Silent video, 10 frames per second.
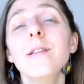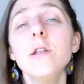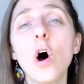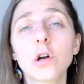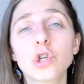
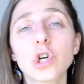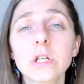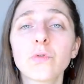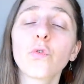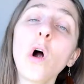not
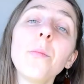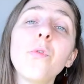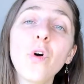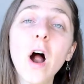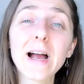just from
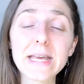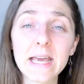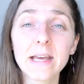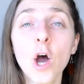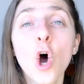
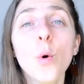frying,